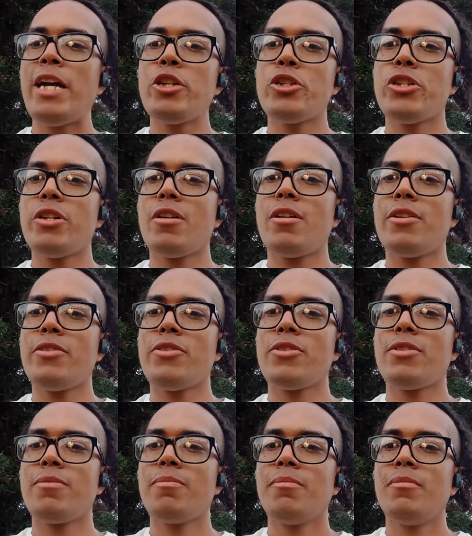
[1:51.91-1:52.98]

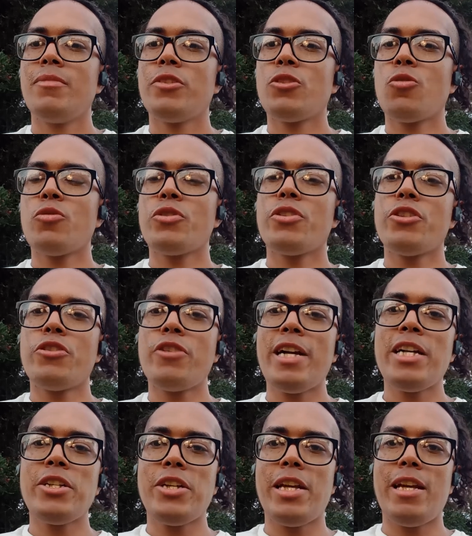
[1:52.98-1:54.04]
shots towards the trash
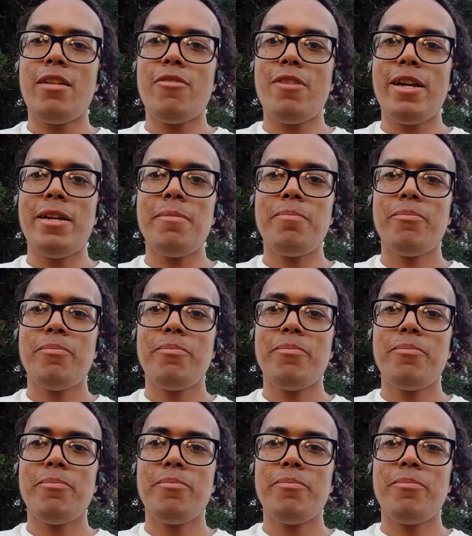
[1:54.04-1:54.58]
can, right?